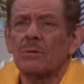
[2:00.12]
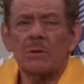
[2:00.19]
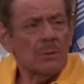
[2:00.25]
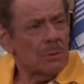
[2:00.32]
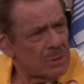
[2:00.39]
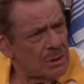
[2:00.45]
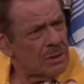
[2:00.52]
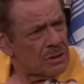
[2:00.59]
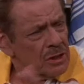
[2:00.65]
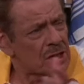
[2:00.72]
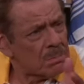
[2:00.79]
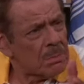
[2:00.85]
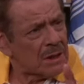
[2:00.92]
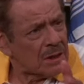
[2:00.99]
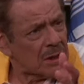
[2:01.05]
We were just
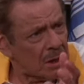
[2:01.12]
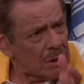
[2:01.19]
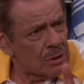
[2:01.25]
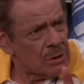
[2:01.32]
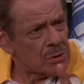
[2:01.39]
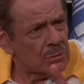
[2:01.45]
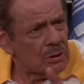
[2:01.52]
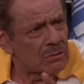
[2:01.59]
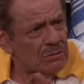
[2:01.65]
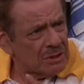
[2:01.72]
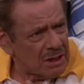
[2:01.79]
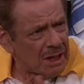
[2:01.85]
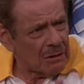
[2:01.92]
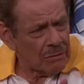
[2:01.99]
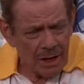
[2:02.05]
expecting our usual
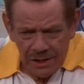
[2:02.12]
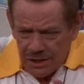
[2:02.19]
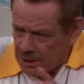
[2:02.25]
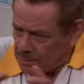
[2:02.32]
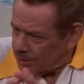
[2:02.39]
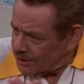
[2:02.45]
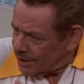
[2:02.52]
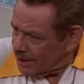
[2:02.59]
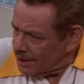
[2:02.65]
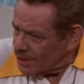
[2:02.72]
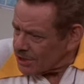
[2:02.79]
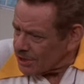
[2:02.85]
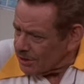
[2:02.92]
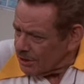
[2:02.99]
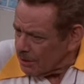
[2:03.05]
K rations, but then
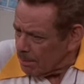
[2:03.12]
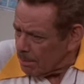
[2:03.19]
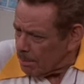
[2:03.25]
this little